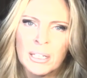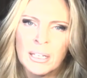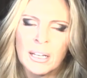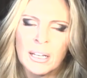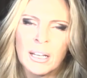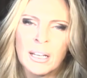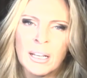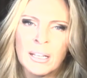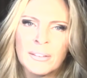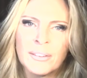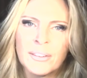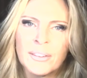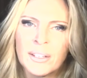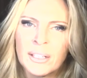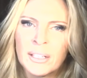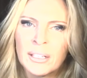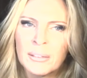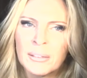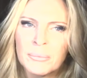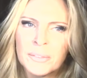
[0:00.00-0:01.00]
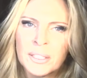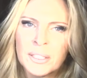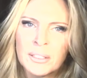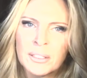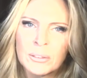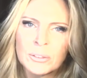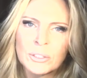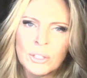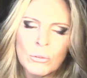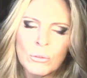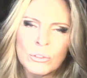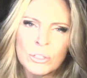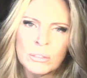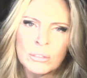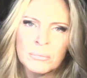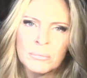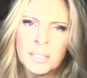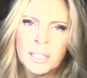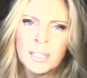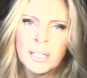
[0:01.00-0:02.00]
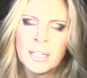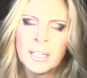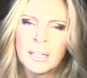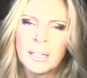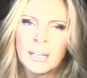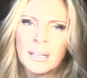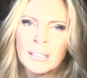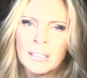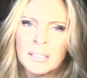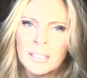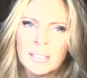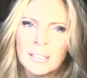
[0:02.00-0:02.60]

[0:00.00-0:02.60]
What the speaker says: And, social media,